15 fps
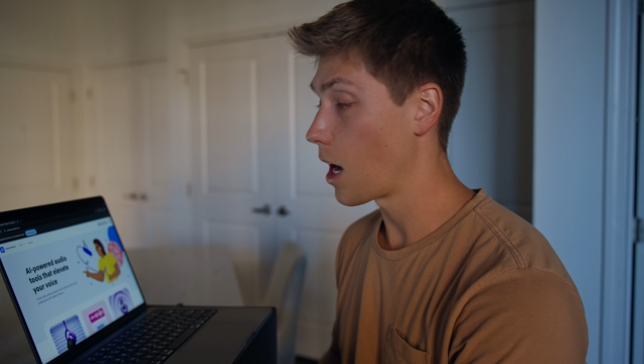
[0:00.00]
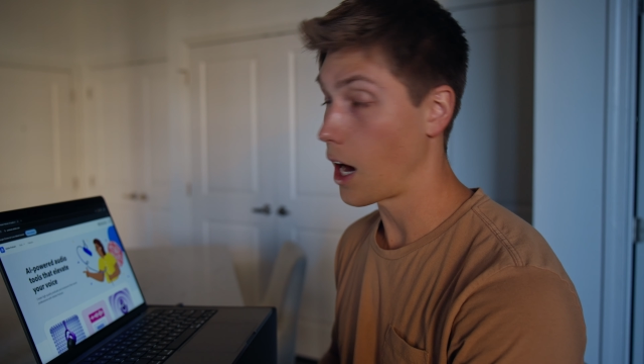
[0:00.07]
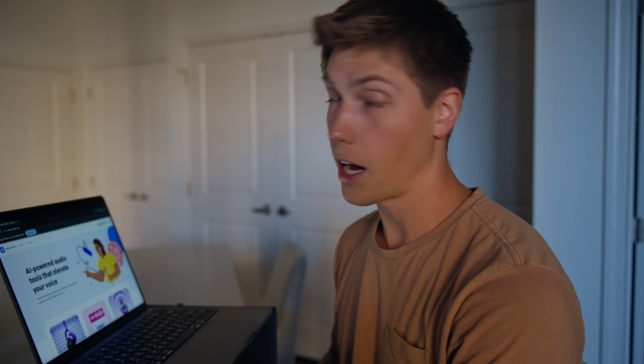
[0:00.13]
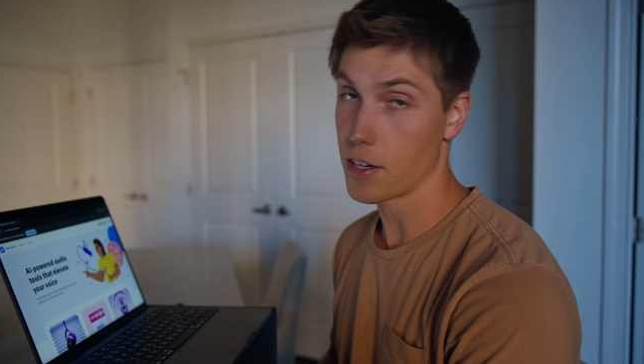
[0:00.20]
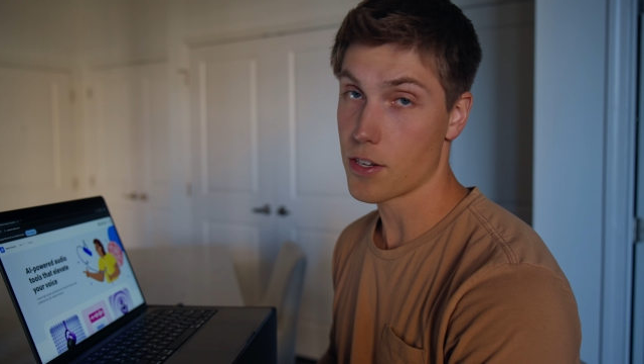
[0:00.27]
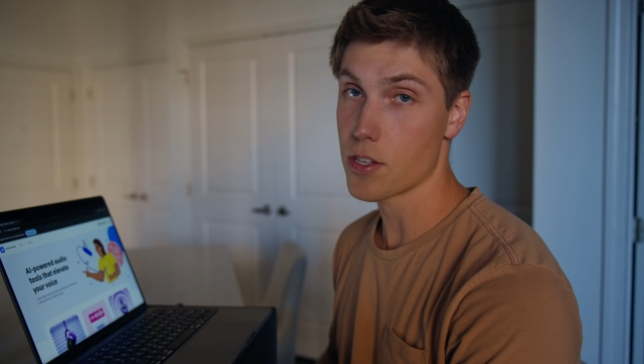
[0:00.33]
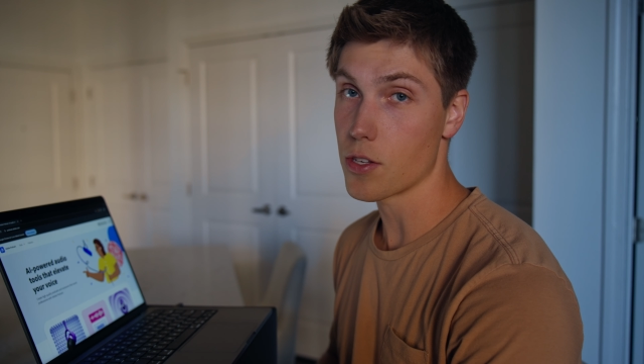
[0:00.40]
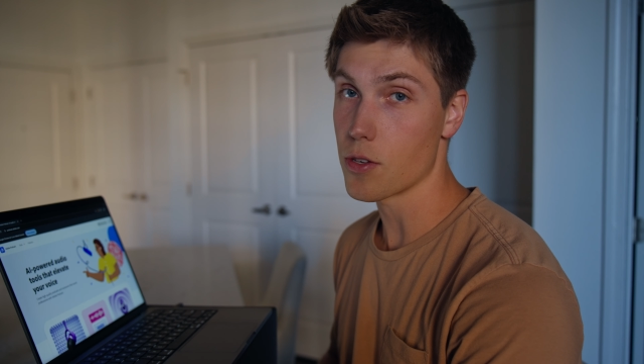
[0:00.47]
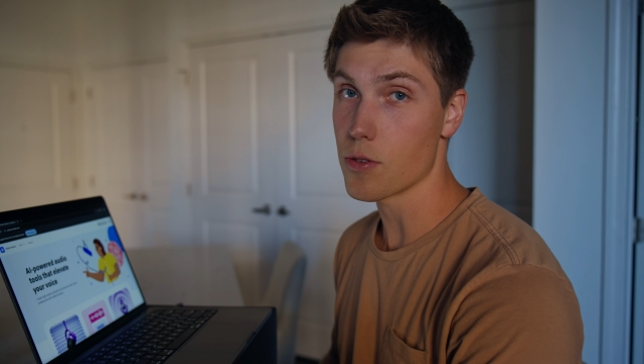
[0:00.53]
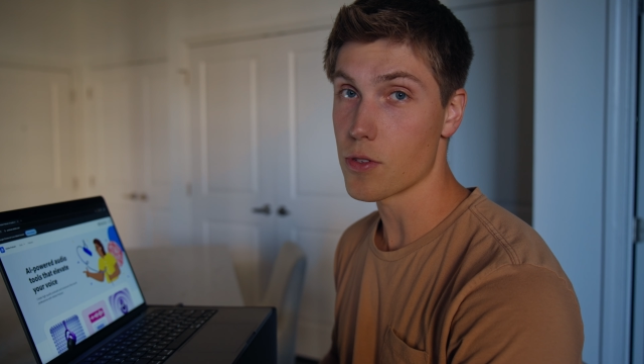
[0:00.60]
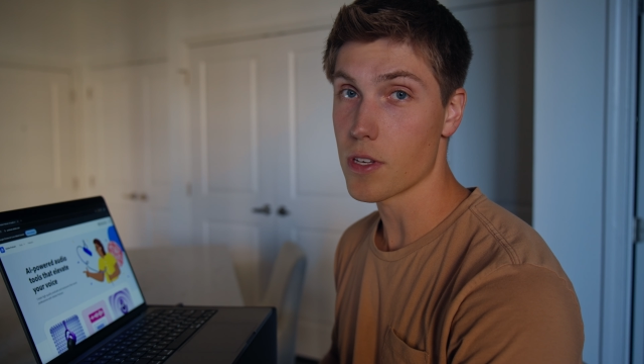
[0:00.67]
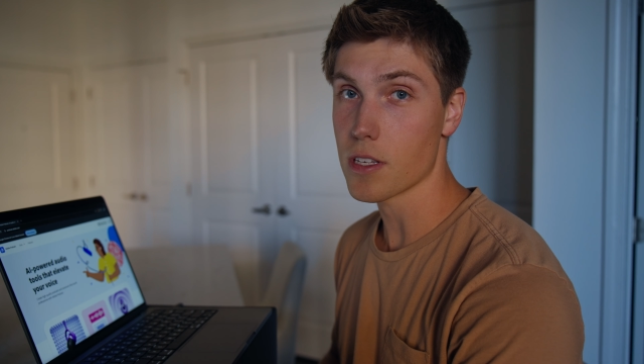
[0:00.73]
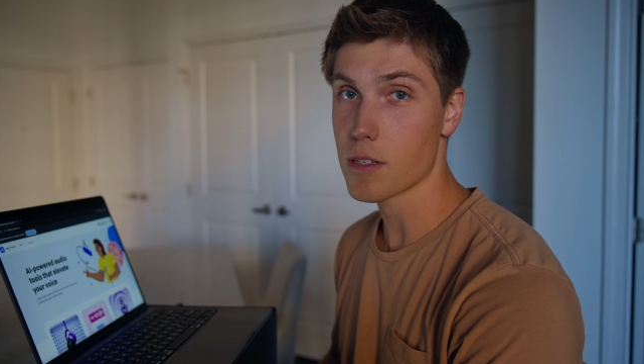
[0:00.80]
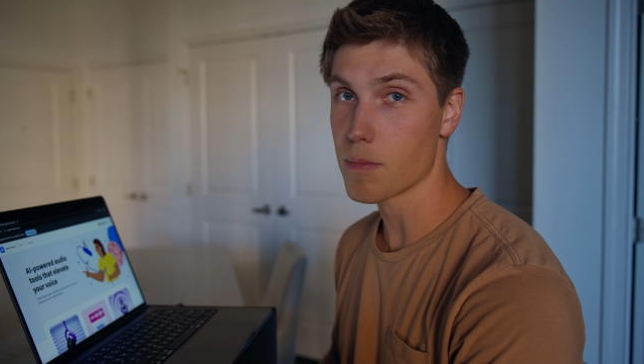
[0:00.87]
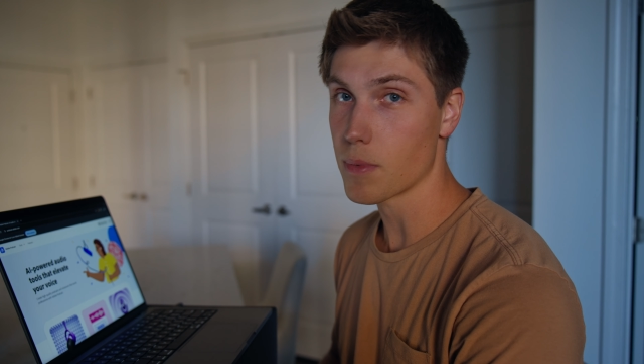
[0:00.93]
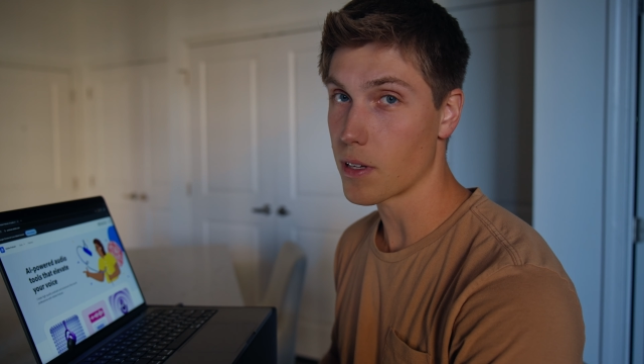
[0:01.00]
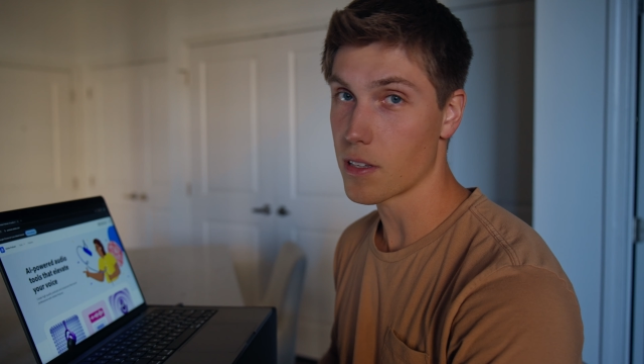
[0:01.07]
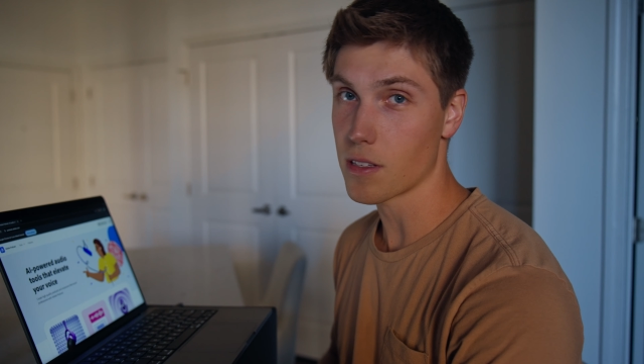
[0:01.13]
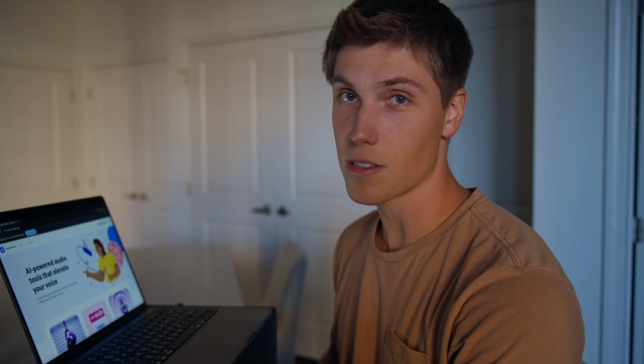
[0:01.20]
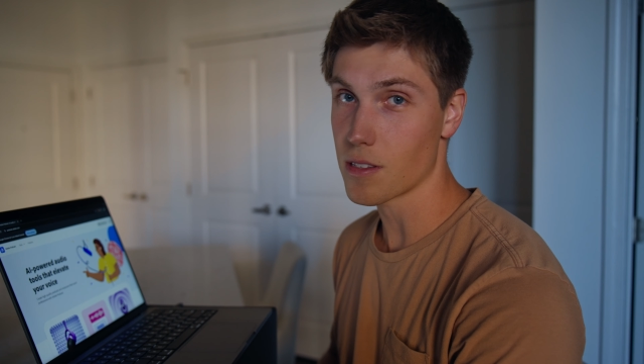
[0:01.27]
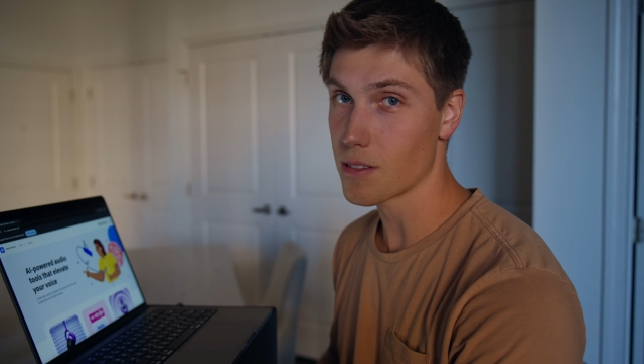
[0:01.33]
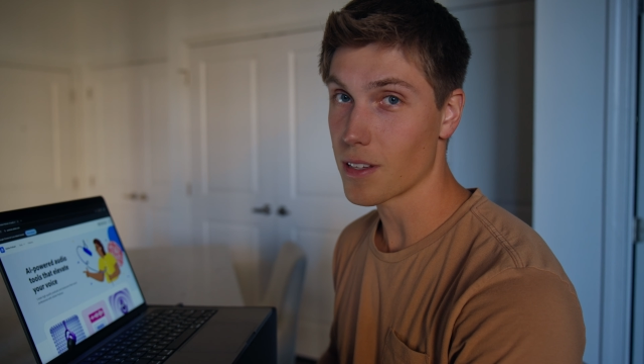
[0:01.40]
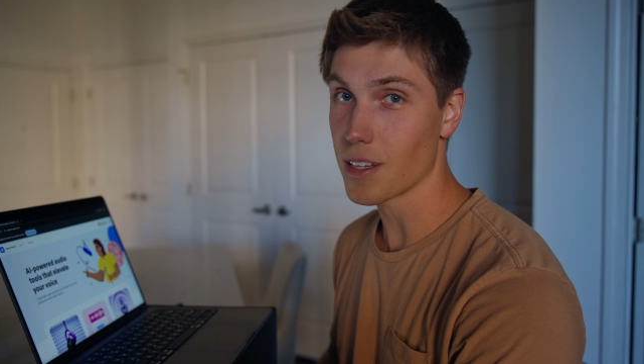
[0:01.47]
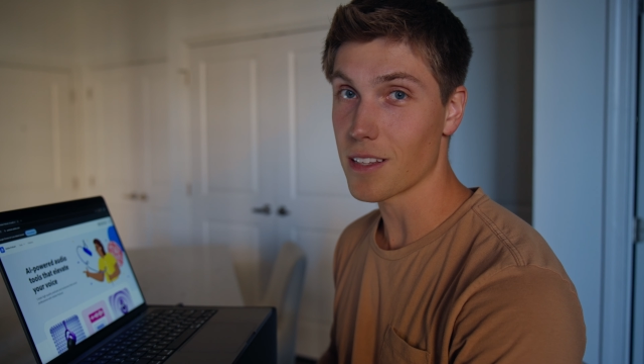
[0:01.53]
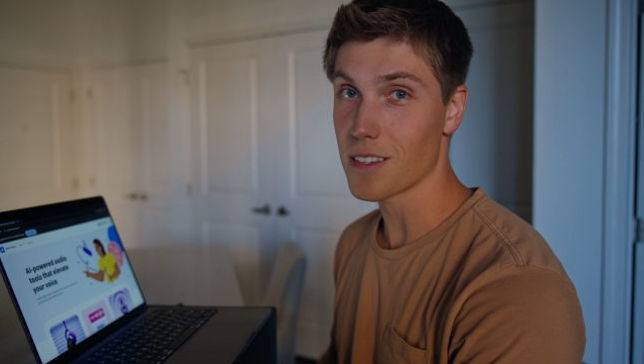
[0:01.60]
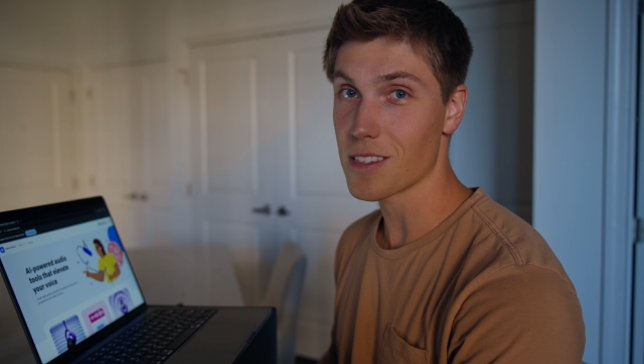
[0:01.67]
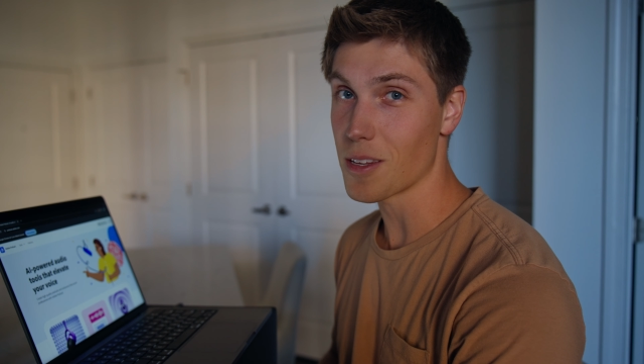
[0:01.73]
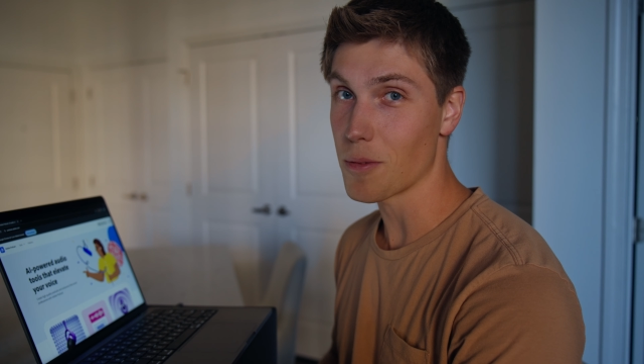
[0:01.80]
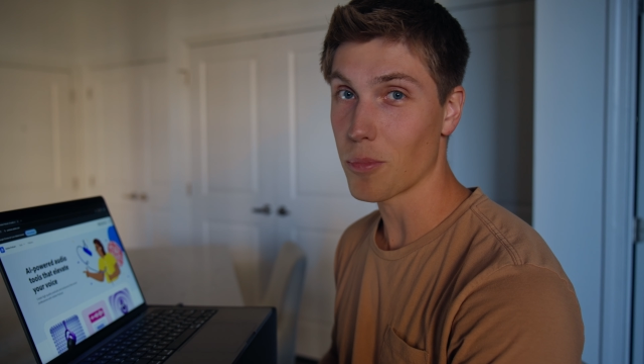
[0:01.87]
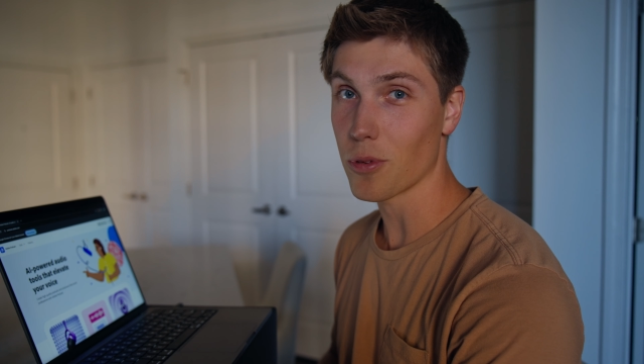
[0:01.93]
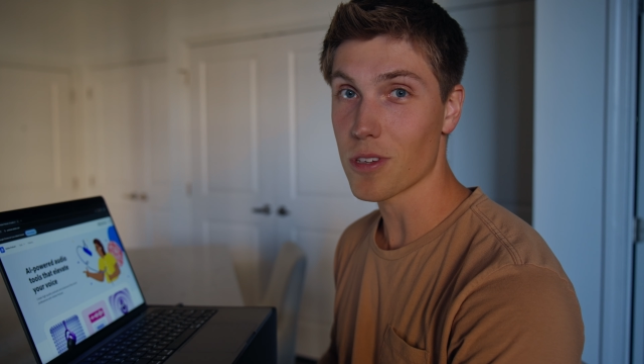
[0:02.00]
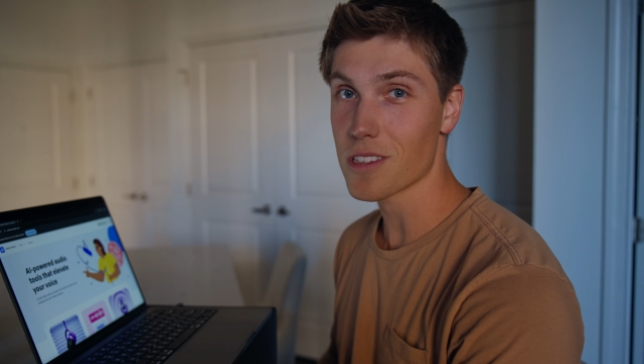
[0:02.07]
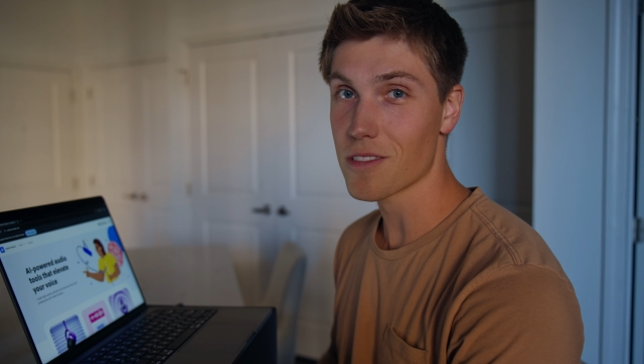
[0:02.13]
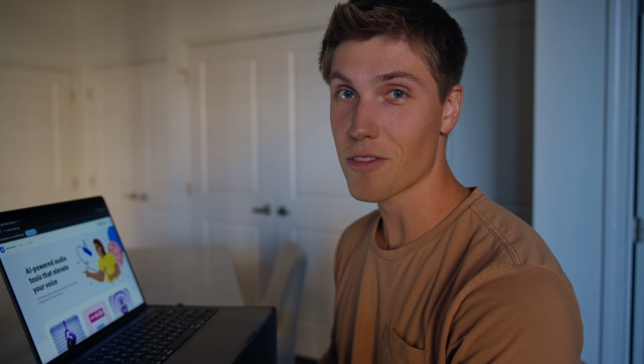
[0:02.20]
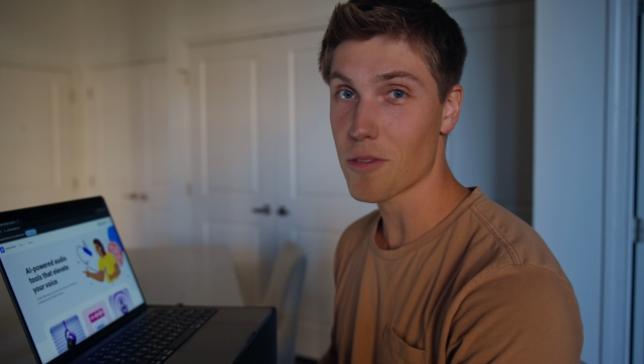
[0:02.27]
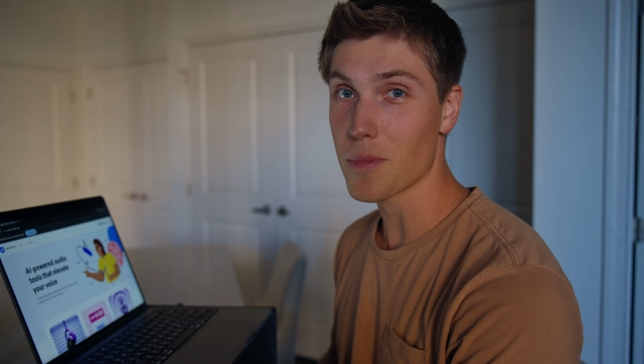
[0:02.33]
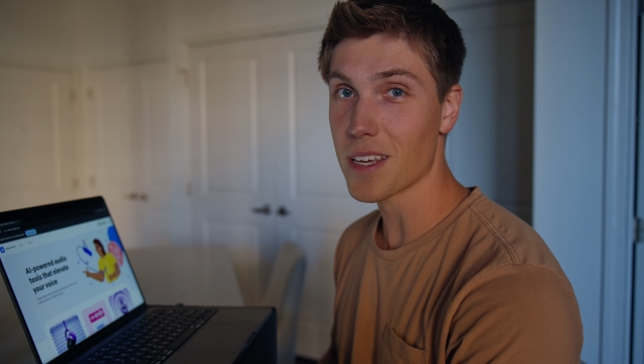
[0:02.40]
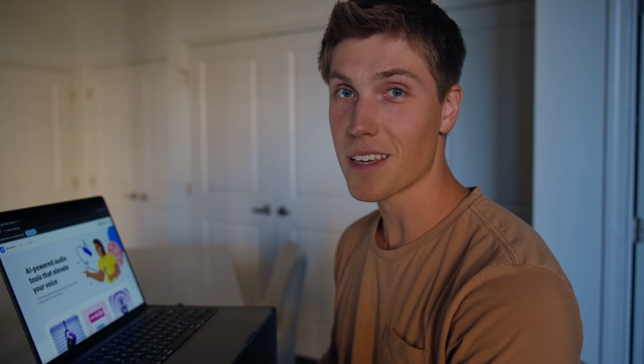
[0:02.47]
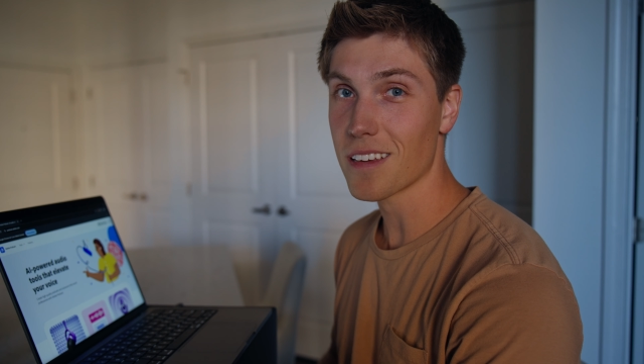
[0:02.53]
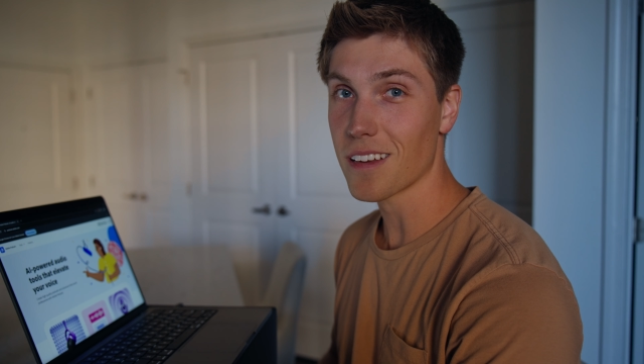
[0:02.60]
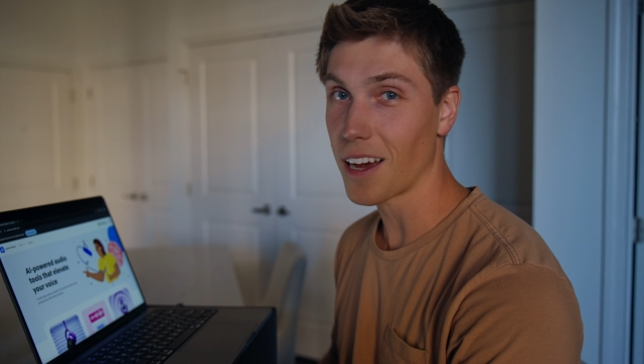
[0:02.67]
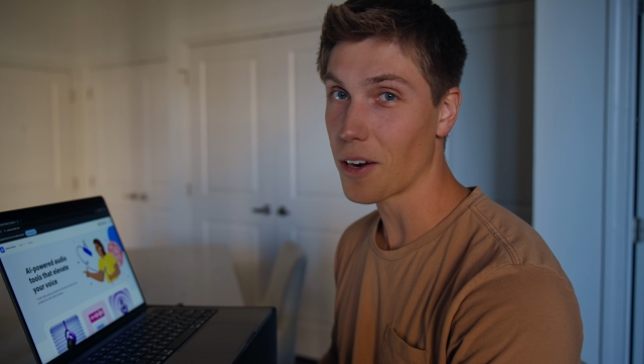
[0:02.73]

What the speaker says: I just use this because it's simplest for me.